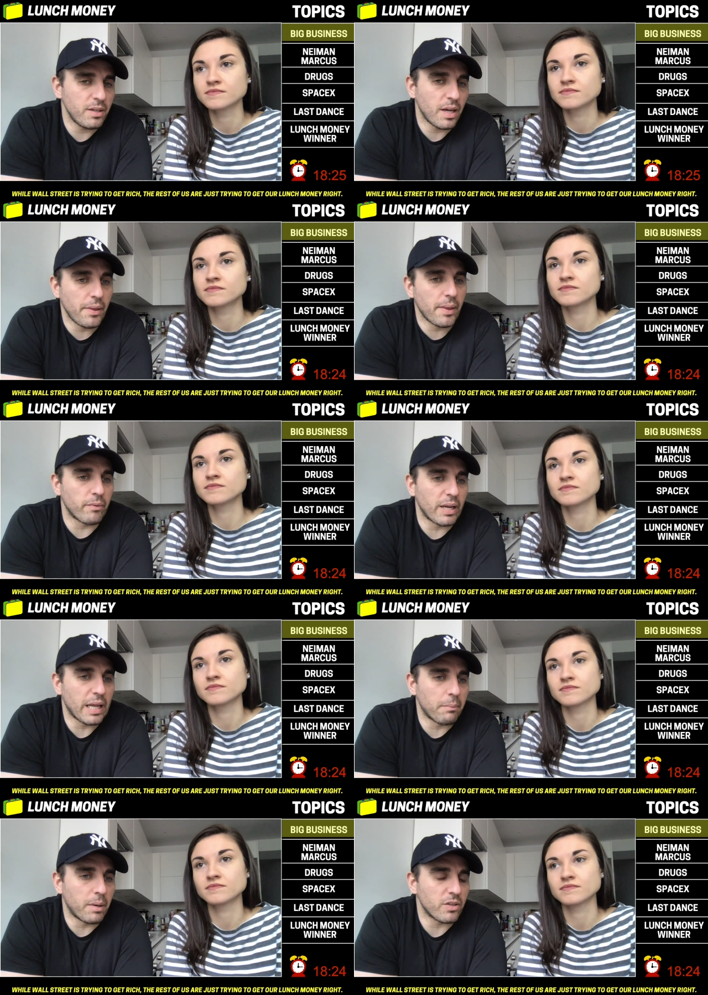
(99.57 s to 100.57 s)
Speaker 1: and then they ran out
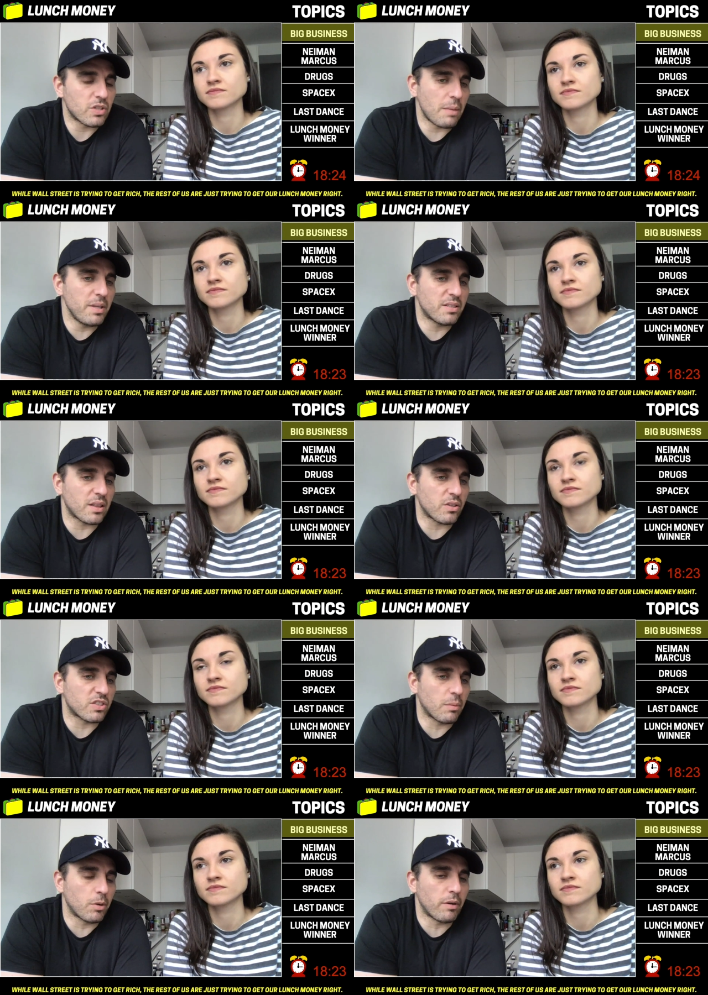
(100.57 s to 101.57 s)
of money. So that means that there's
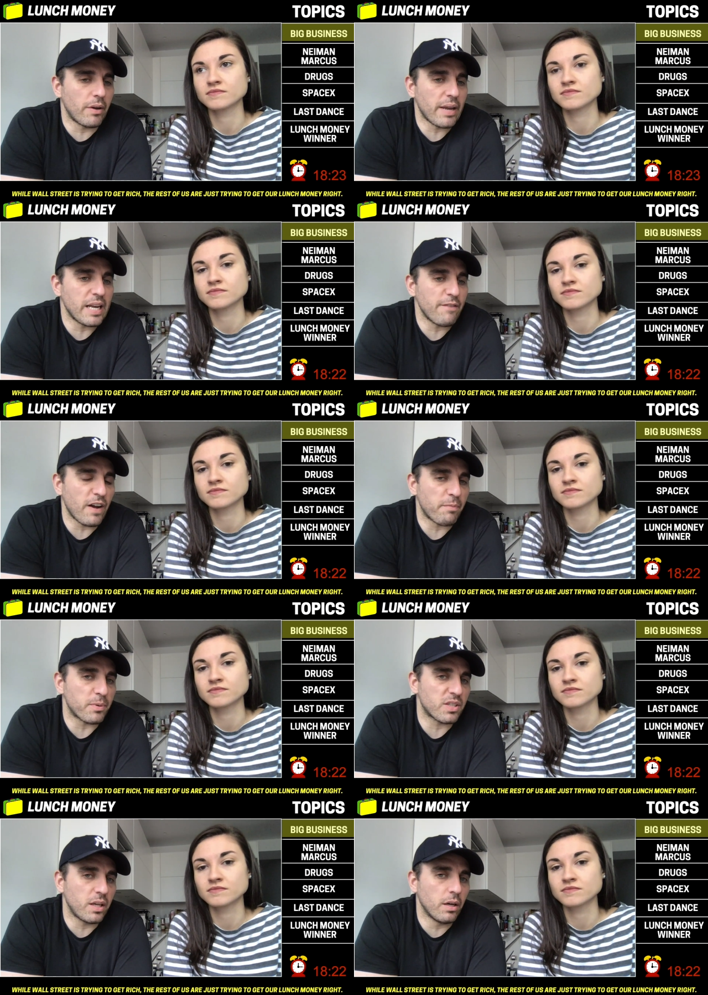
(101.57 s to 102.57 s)
somewhere around 95
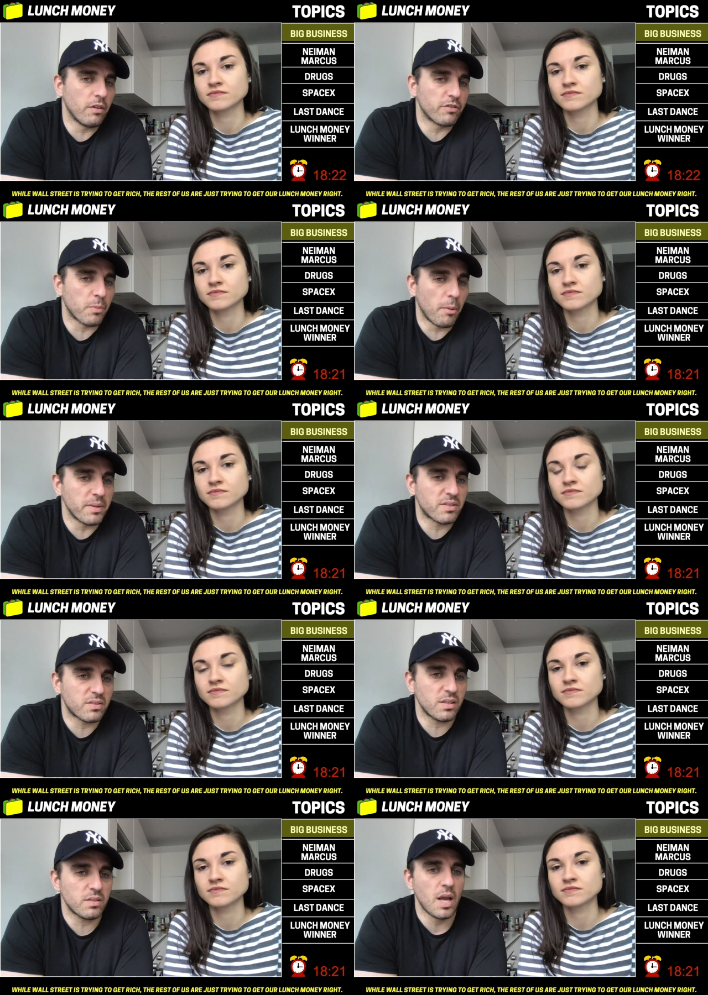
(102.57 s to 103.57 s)
percent of small
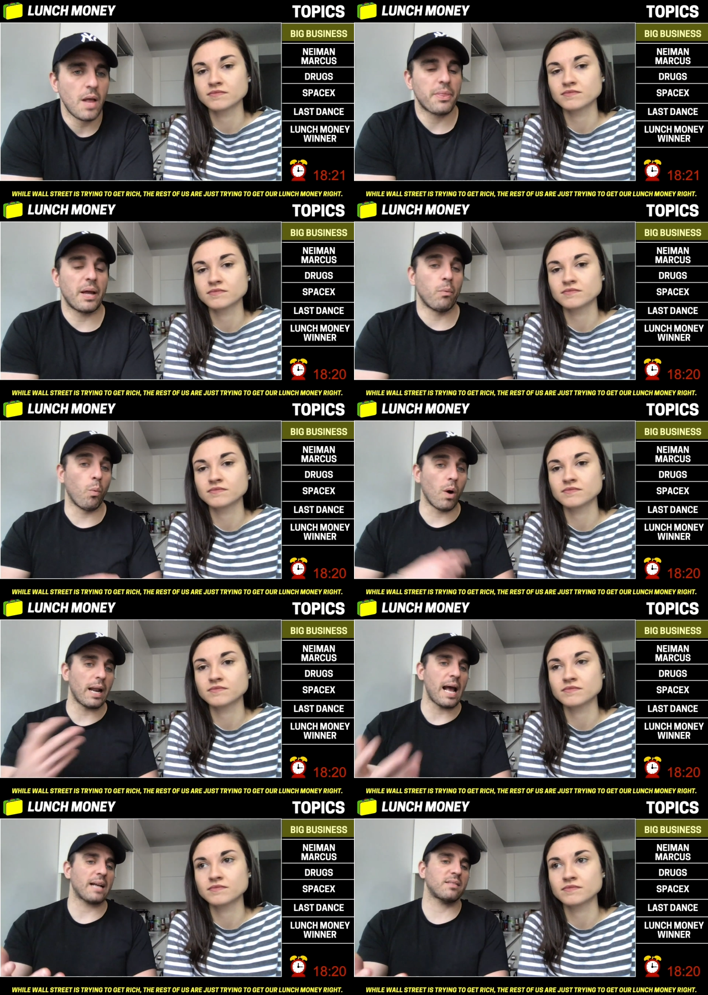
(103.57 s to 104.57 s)
businesses that want
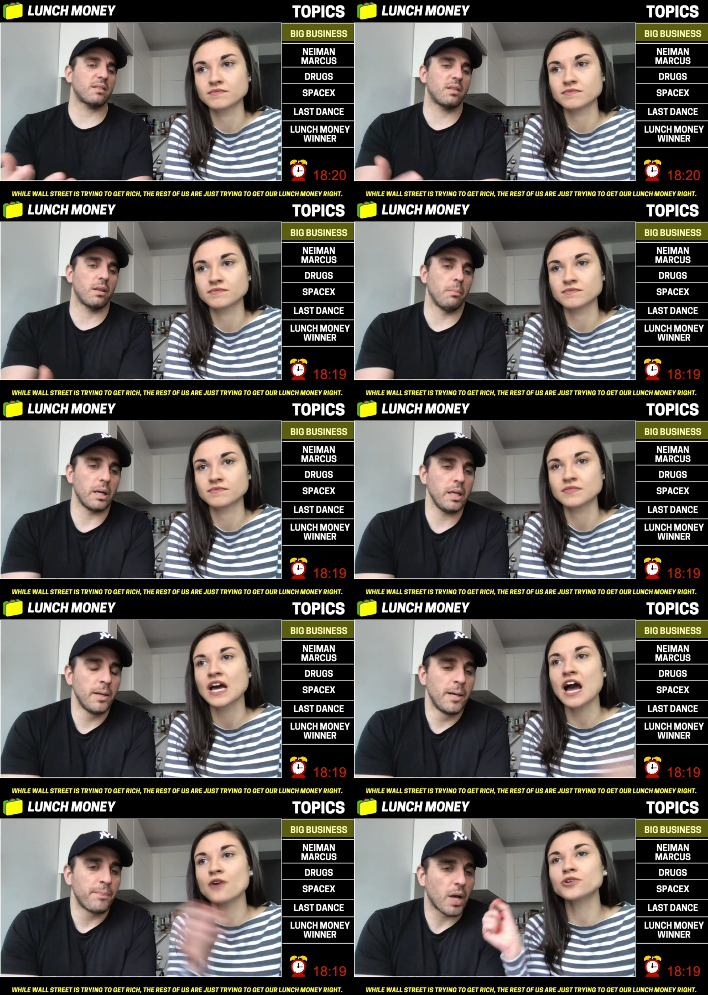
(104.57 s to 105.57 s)
access to the money.
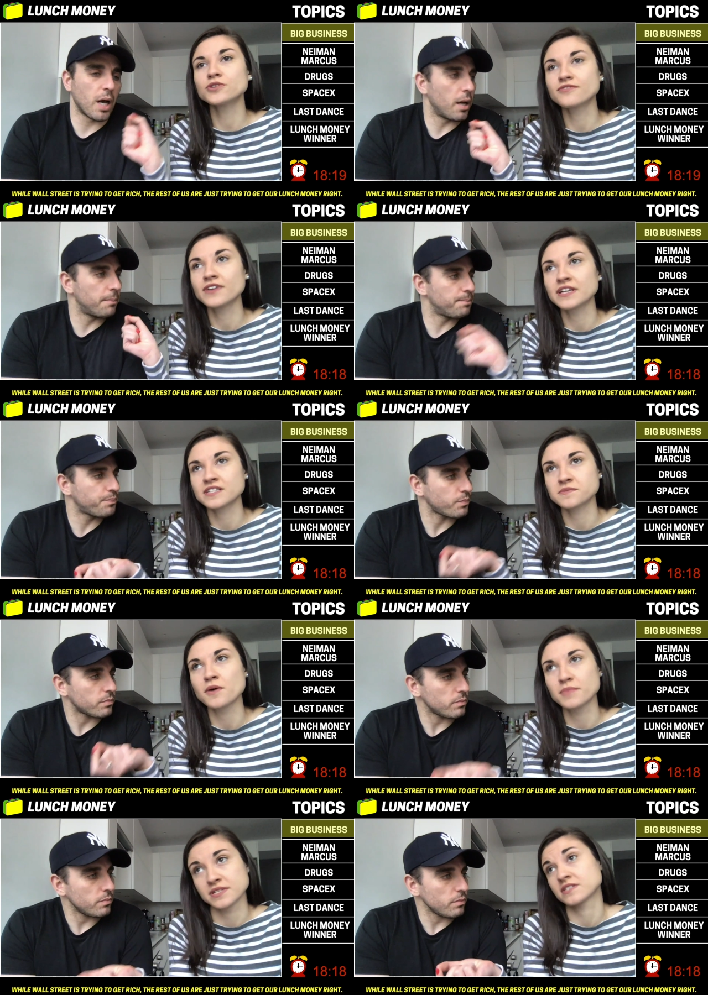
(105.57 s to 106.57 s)
How
Speaker 2: are you uh, defining small
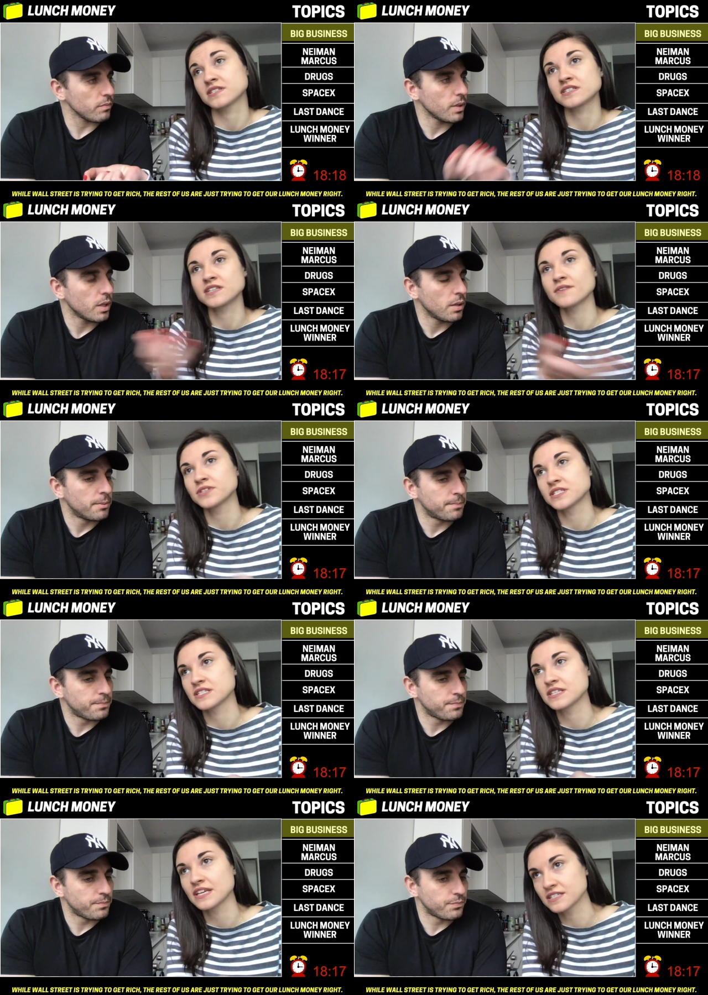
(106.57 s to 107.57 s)
businesses? Because obviously,
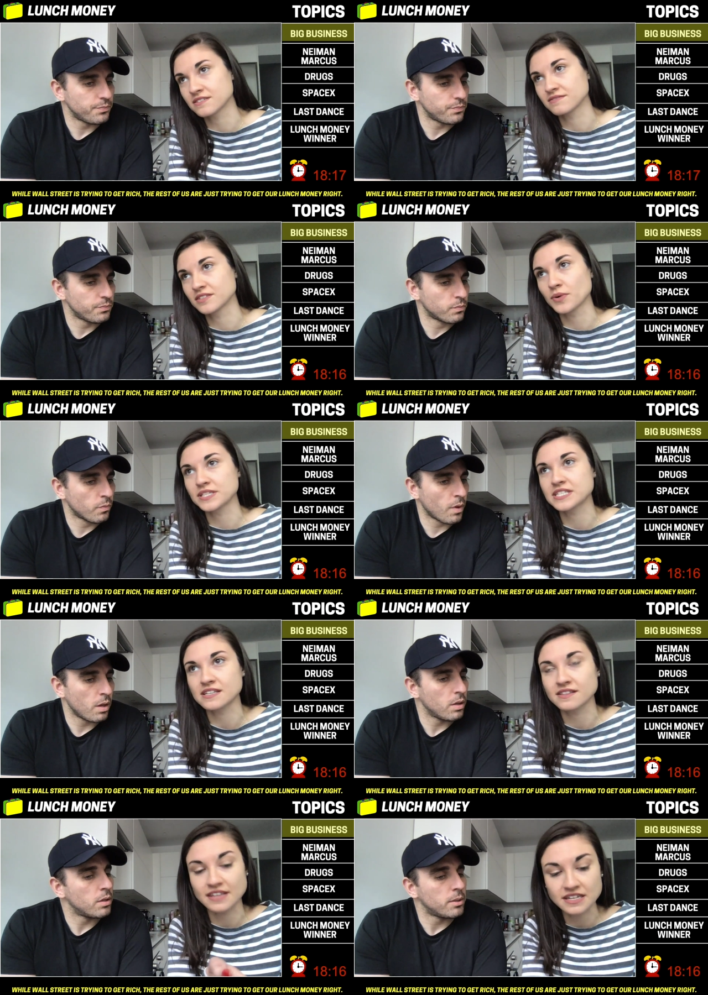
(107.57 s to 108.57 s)
they the way
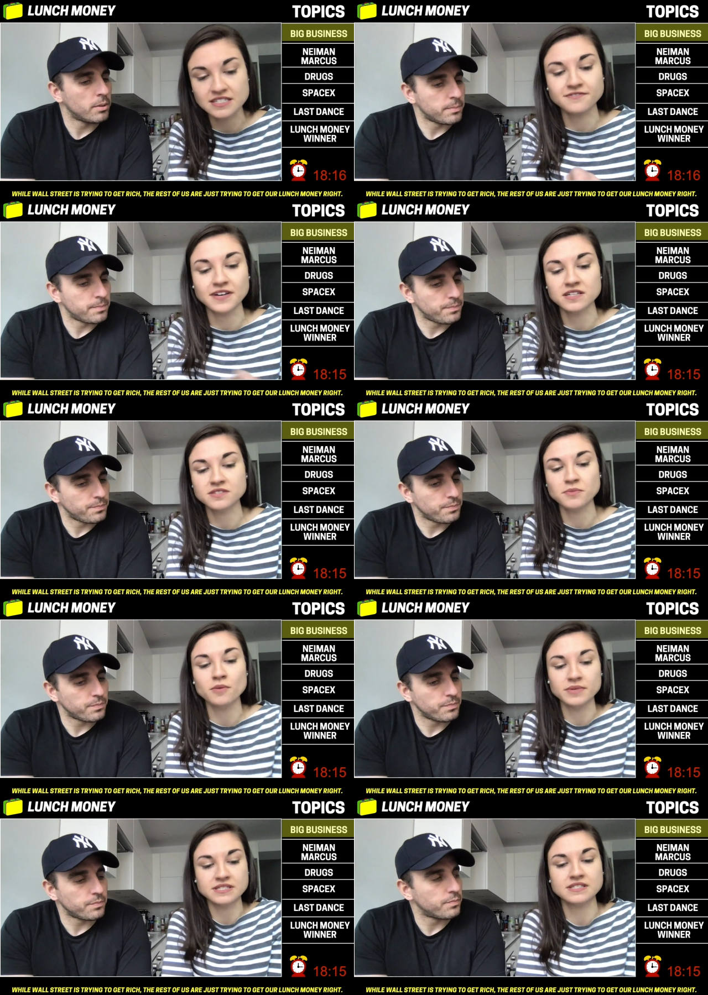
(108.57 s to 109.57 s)
they they define small
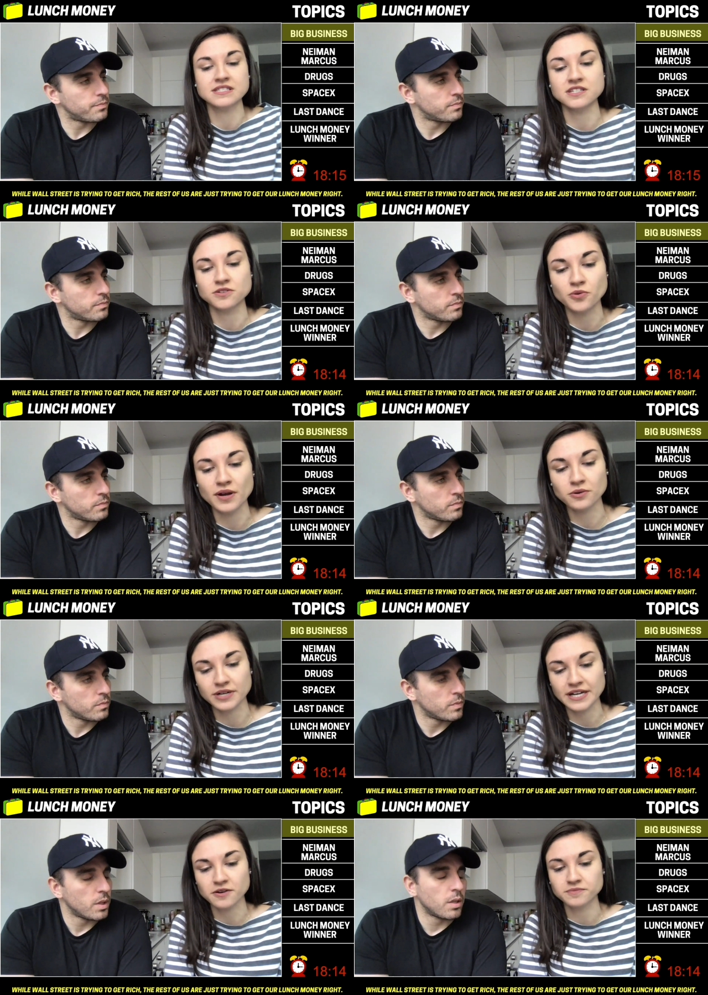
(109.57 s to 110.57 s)
businesses didn't quite work
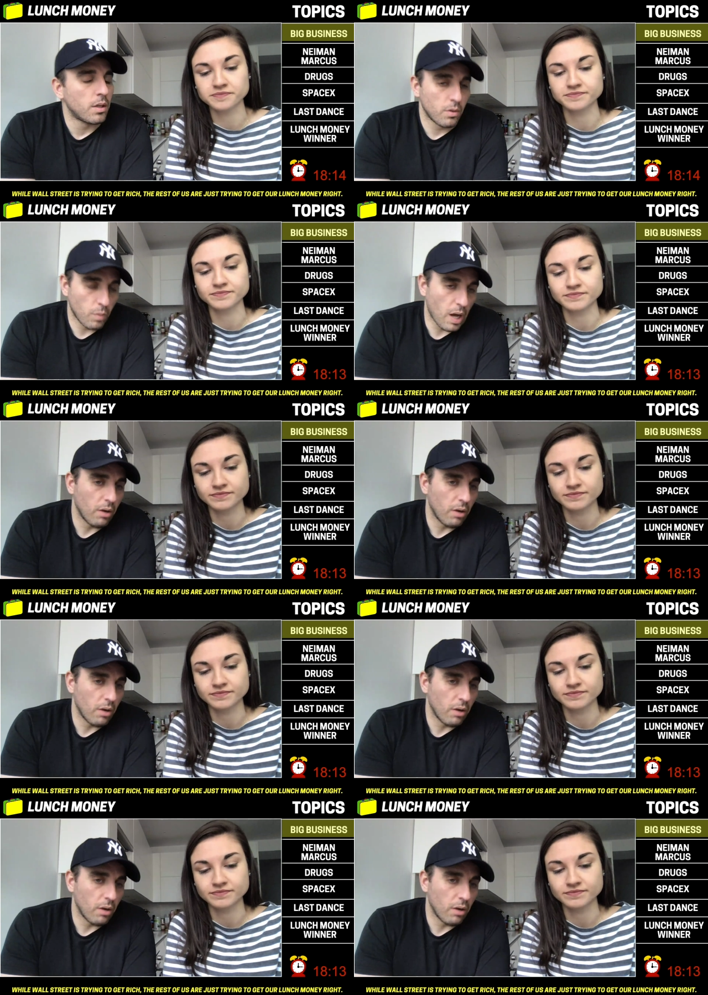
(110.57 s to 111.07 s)
out.
Speaker 1: Well,